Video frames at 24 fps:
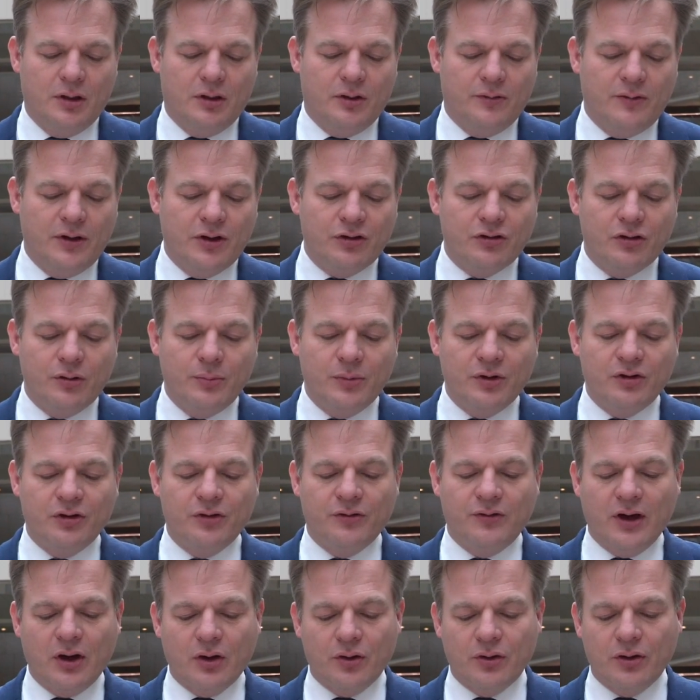The Venice Commission
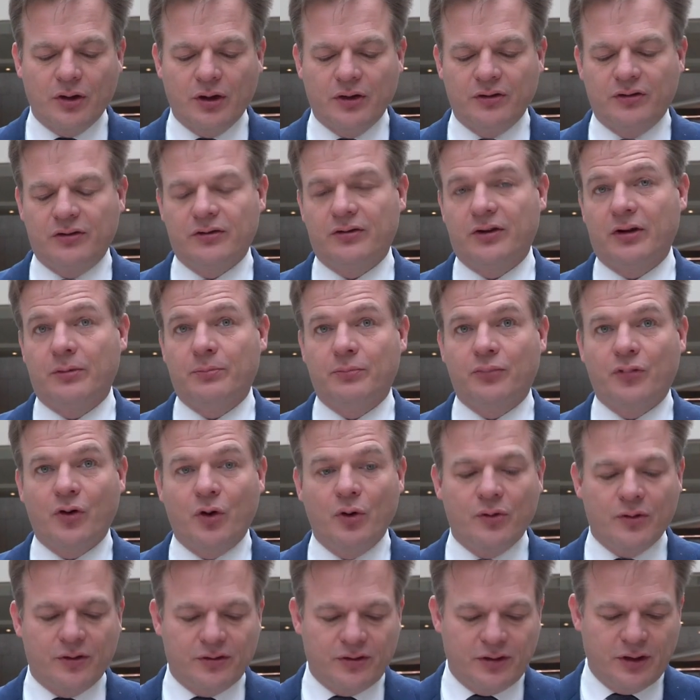recognizes that
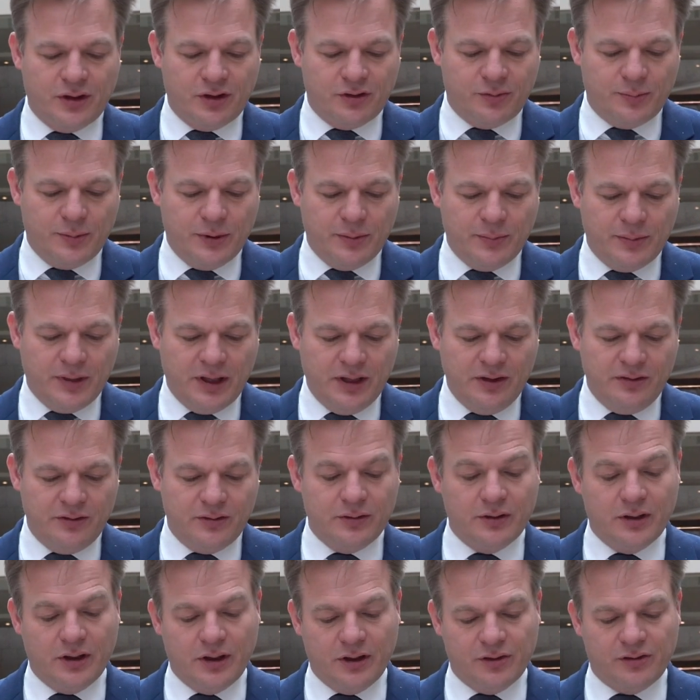progress has been made,
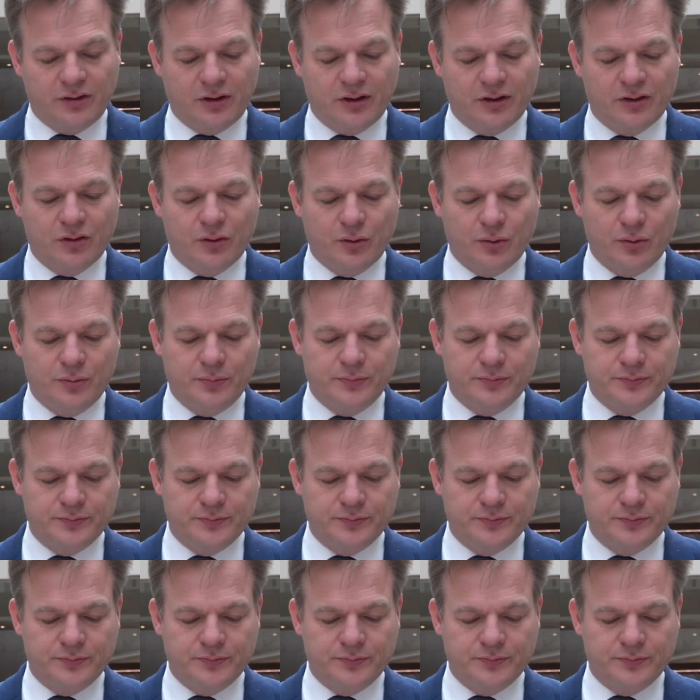as I do.